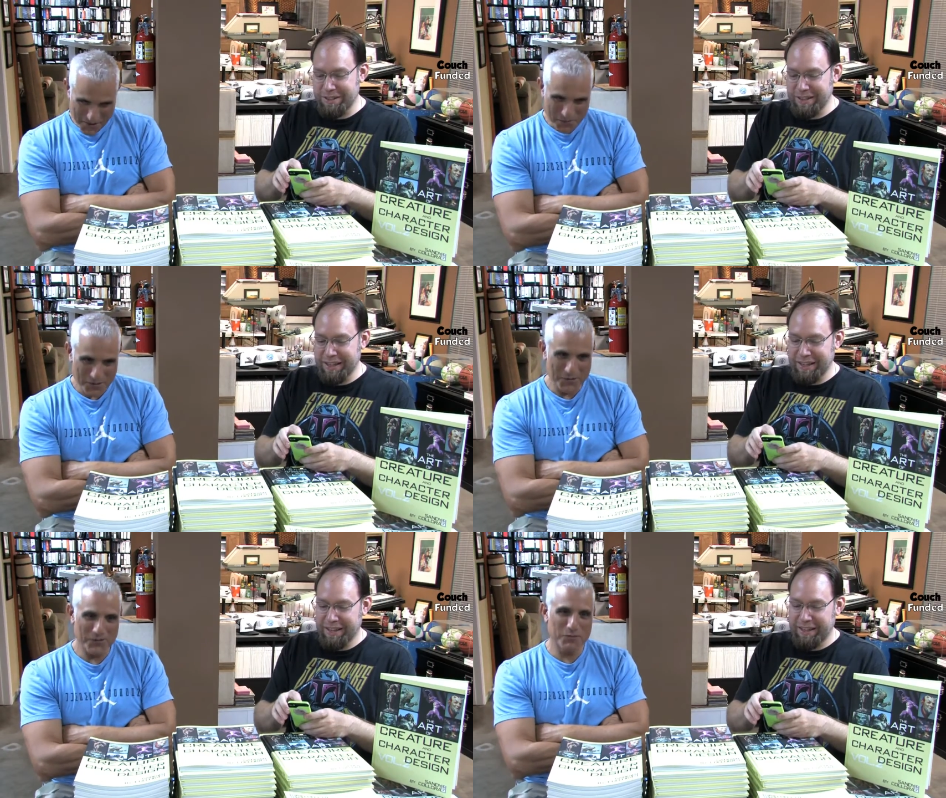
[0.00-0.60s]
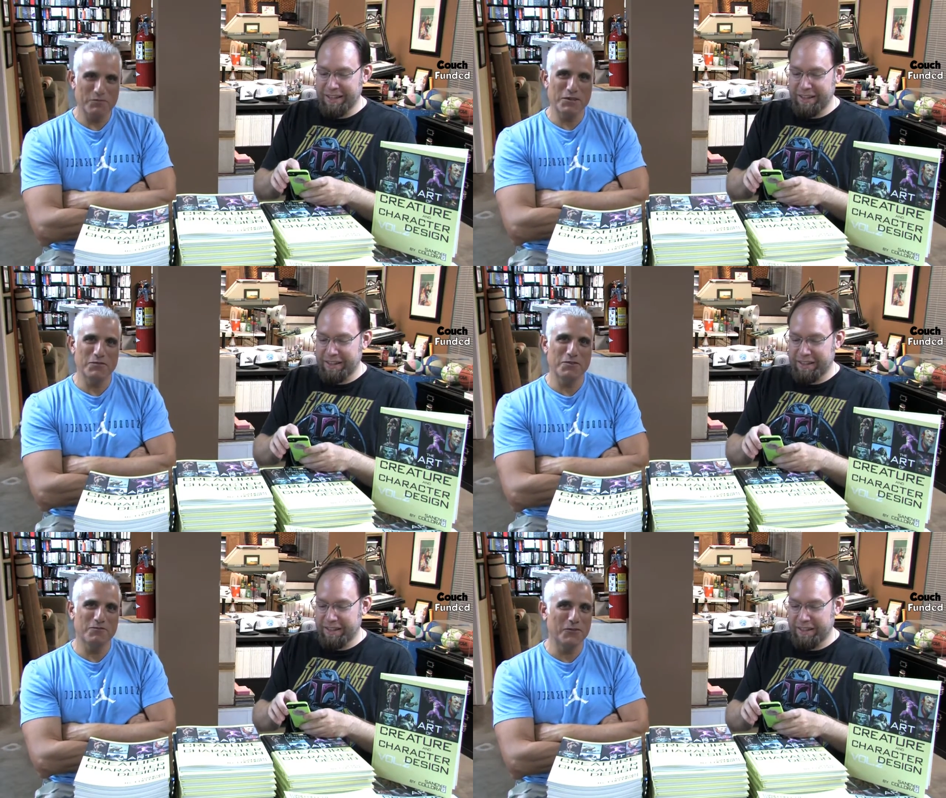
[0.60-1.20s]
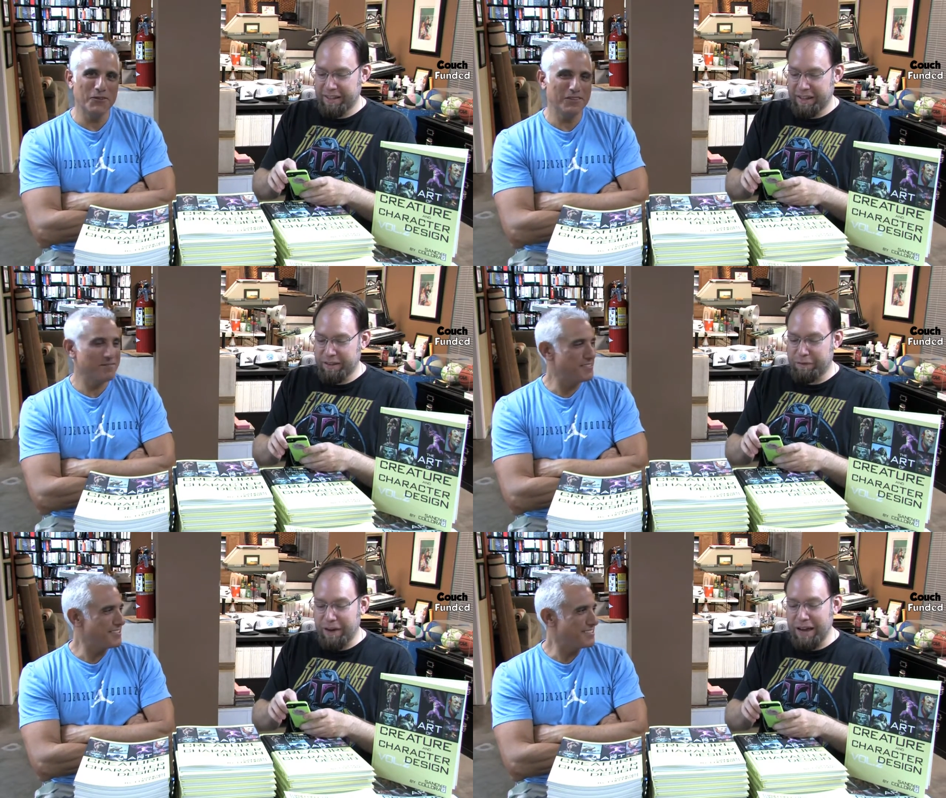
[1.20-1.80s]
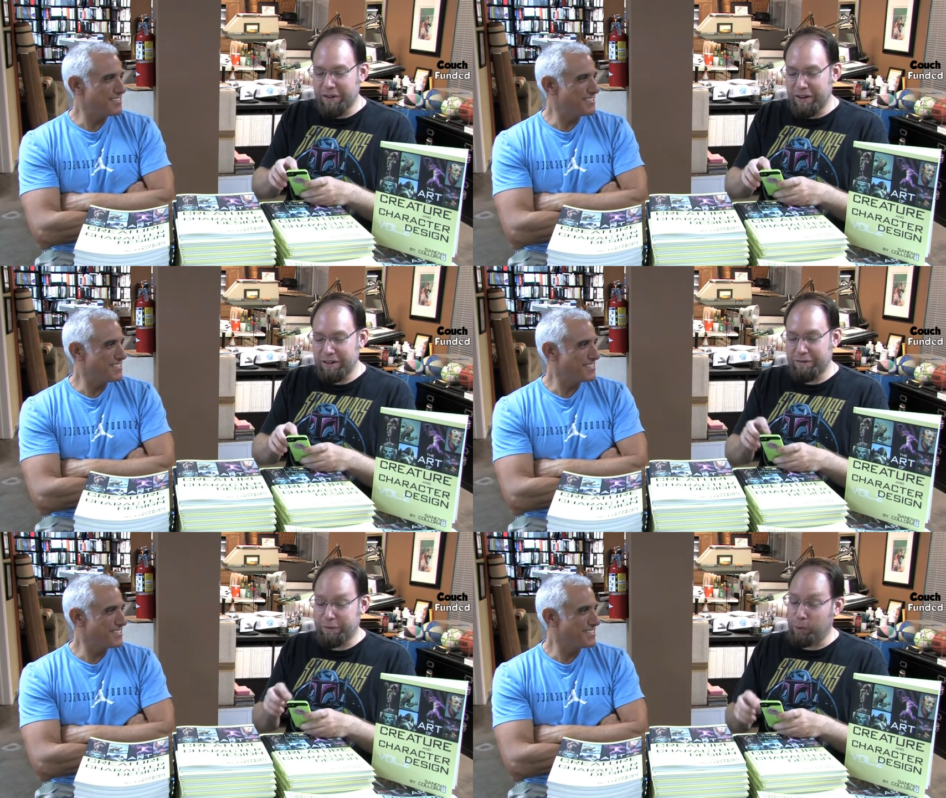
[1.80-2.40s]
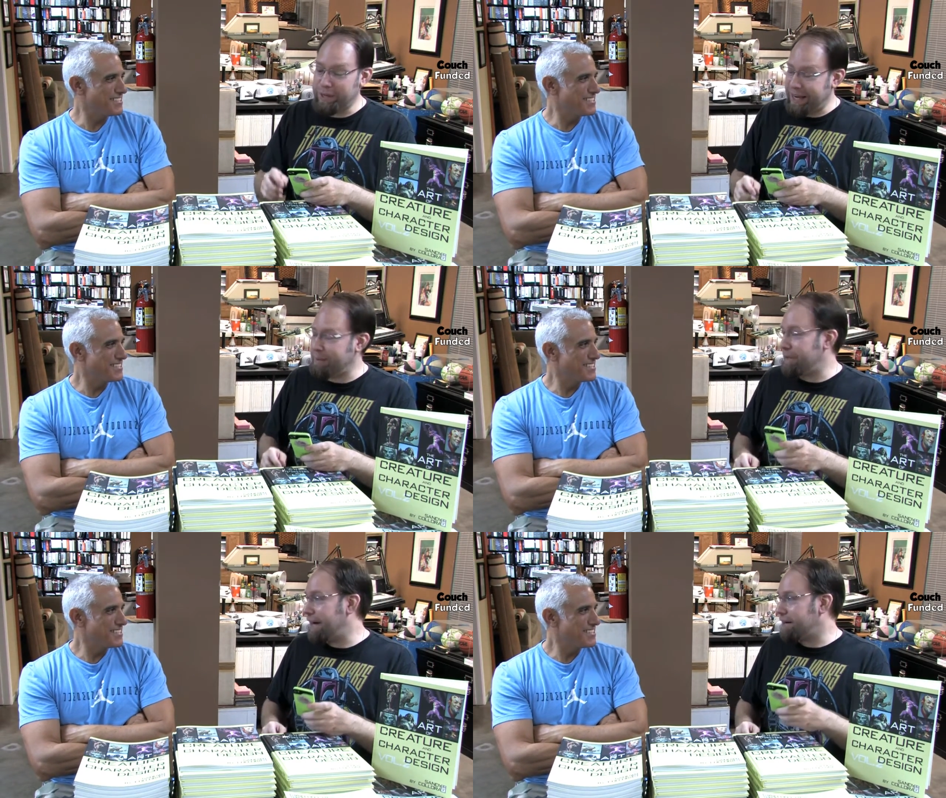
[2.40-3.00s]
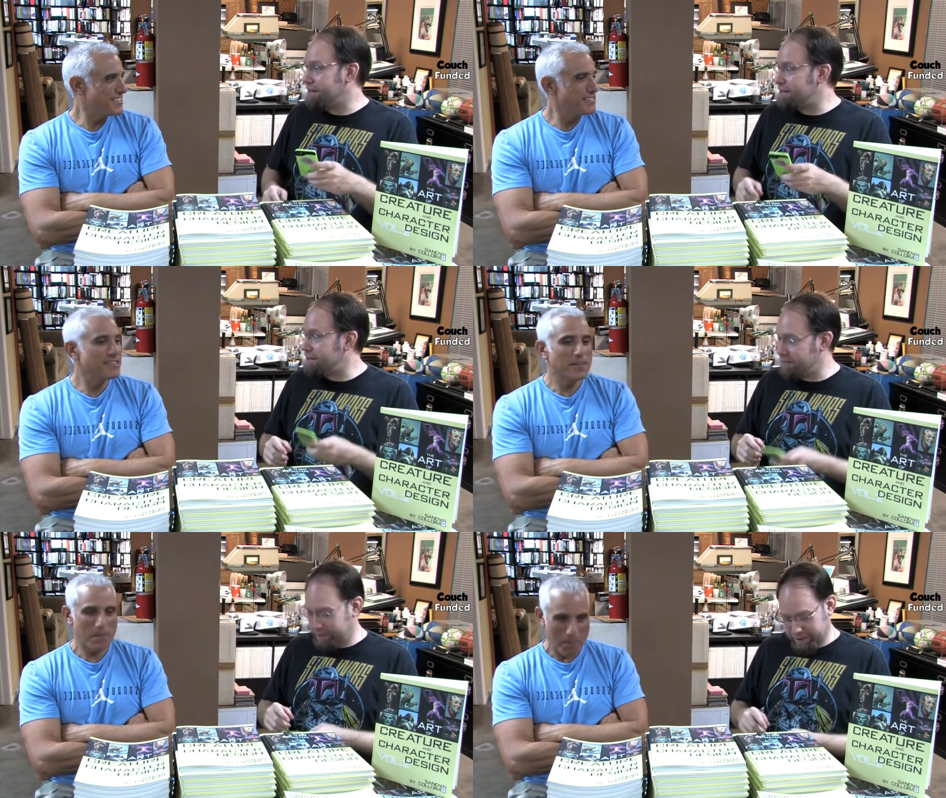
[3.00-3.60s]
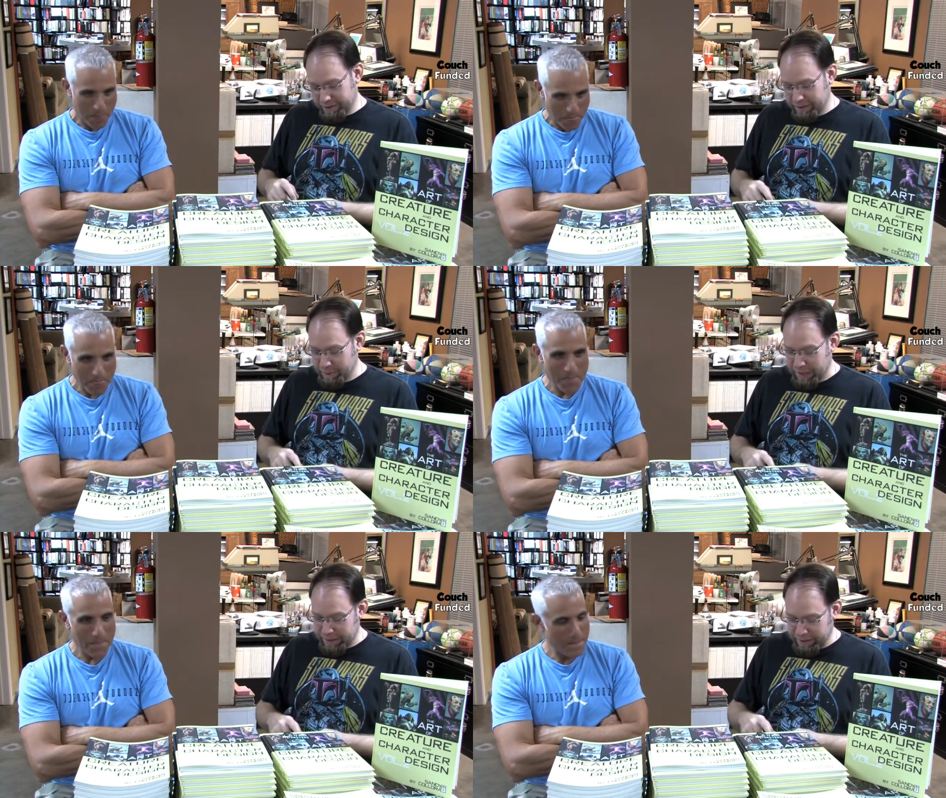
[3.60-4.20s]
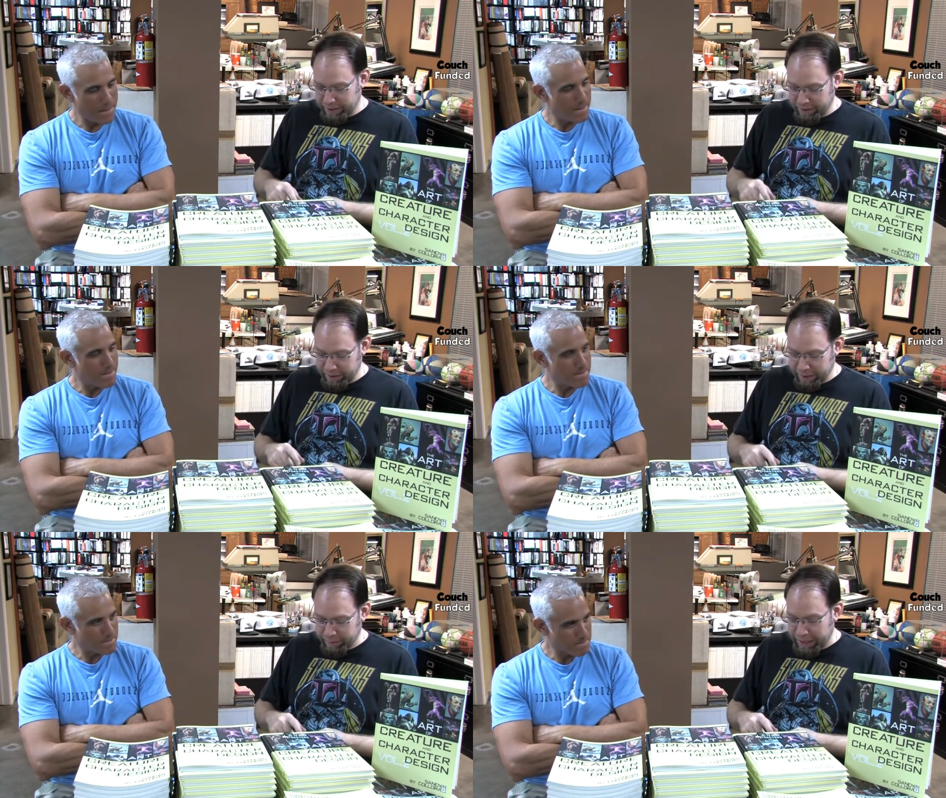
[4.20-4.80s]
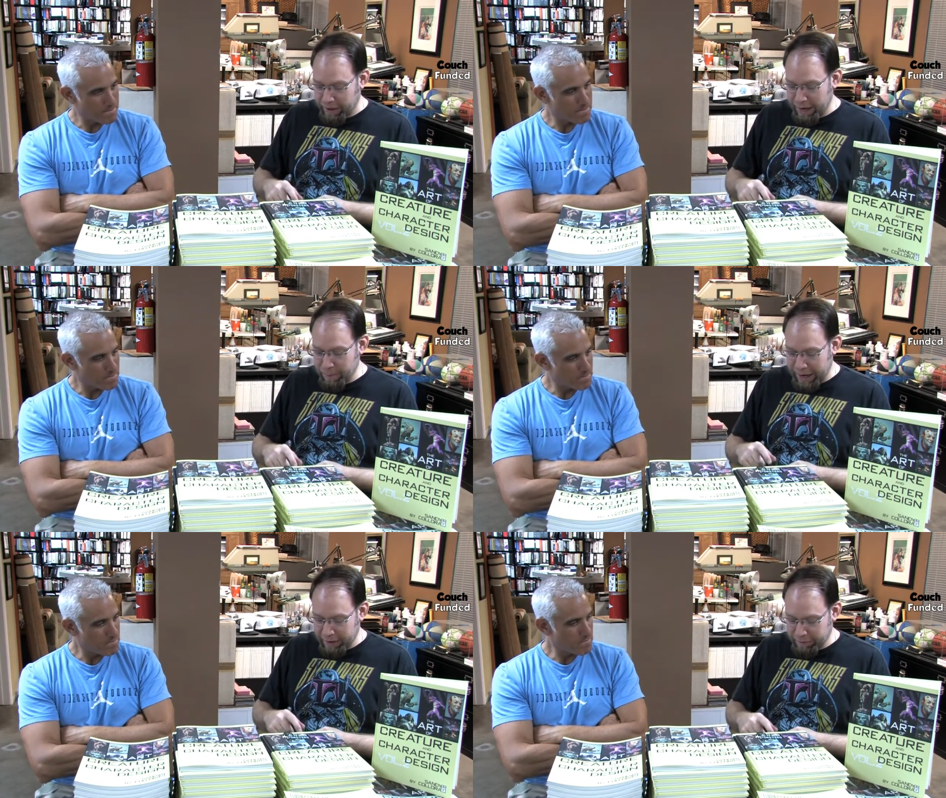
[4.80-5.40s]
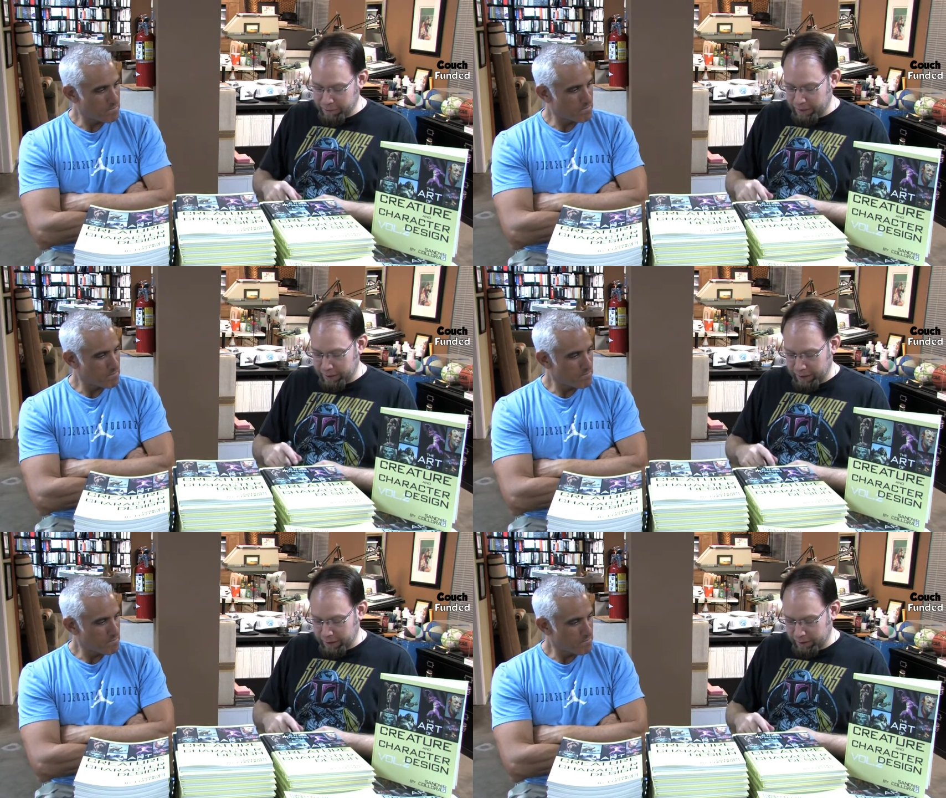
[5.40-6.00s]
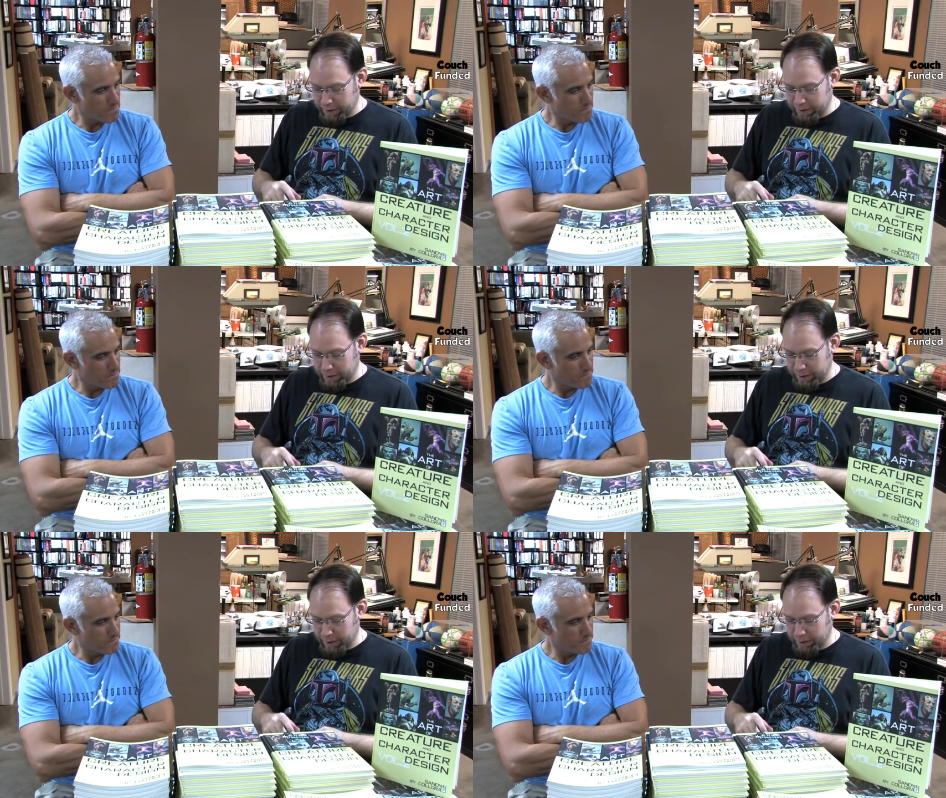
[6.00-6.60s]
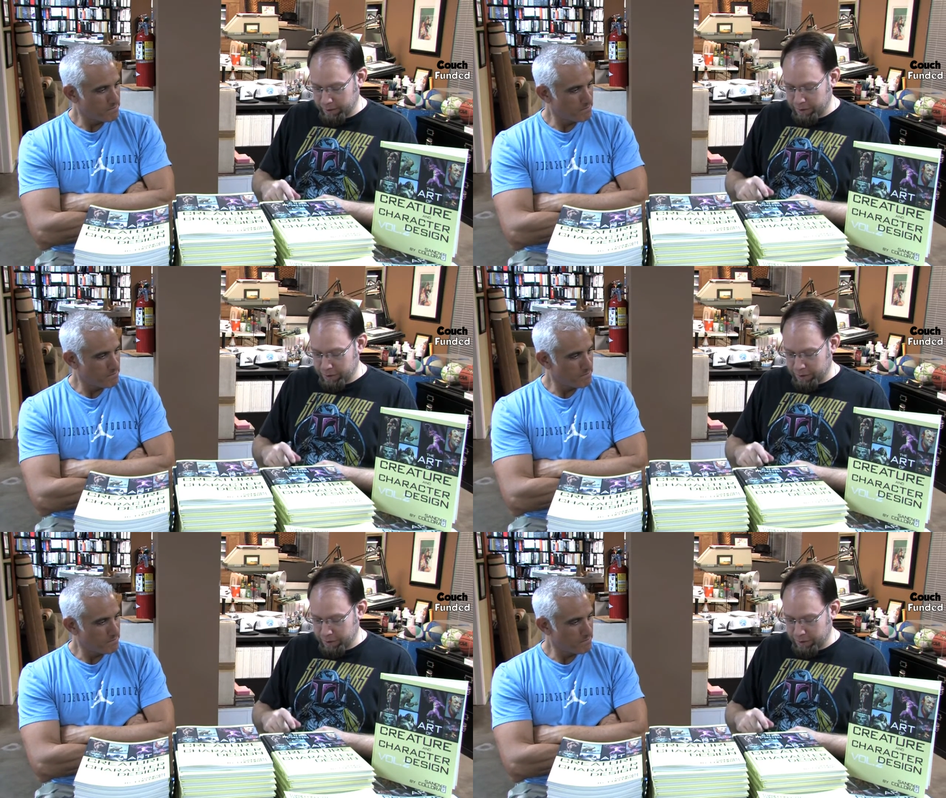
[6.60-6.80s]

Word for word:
Speaker 1: you,
Speaker 2: which was pretty wonderful. Uh,
Speaker 1: 548 backers. Mm-hmm. Amazing. Um, now, I backed for the, let's see, the